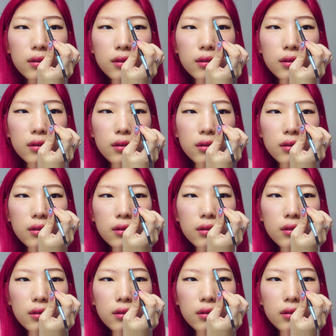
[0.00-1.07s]

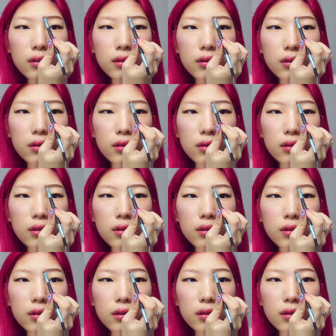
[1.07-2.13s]

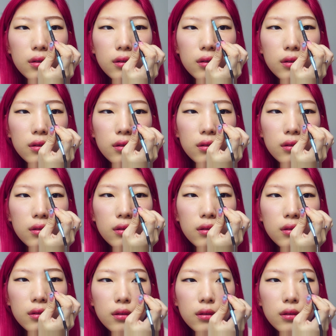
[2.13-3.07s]
[no speech]